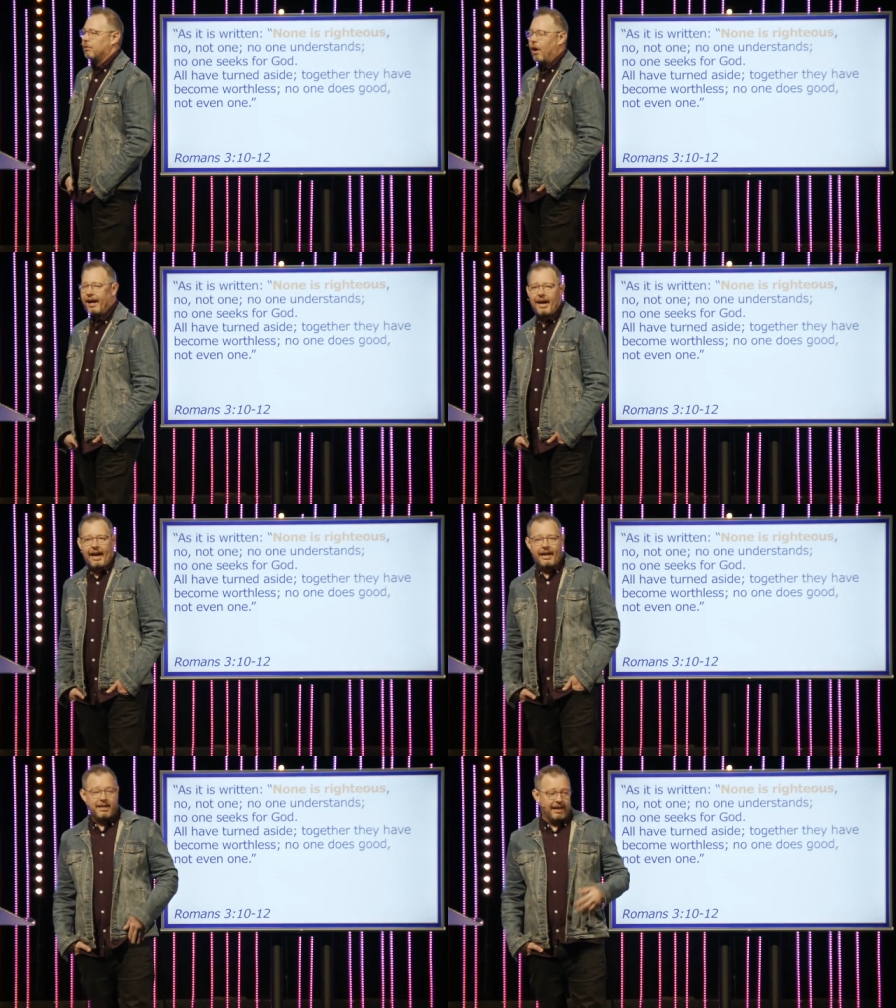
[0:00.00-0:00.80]
right,
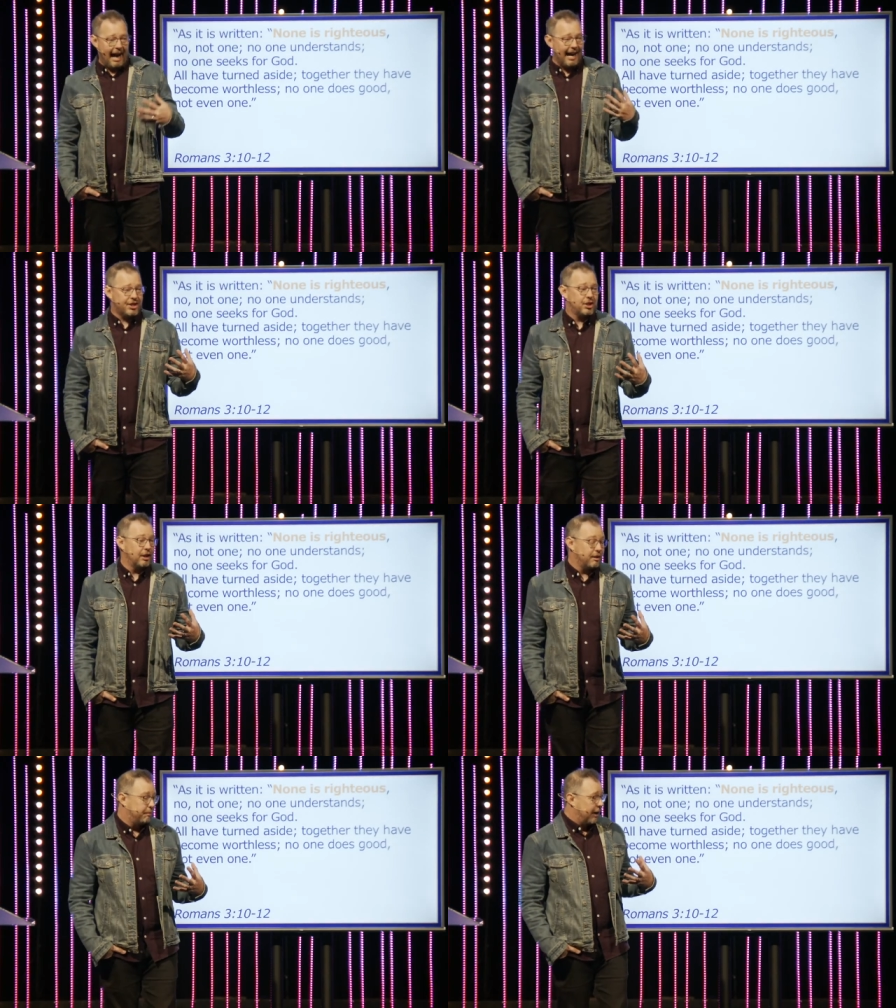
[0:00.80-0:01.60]
it can
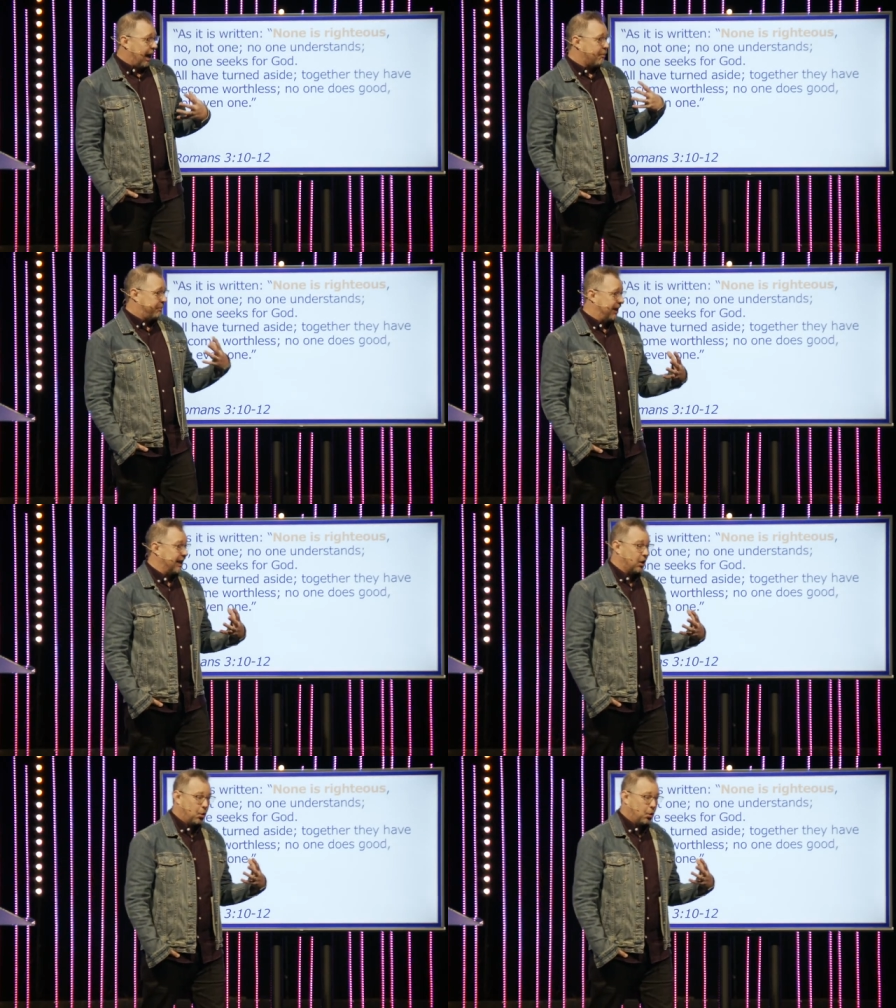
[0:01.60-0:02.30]
actually appear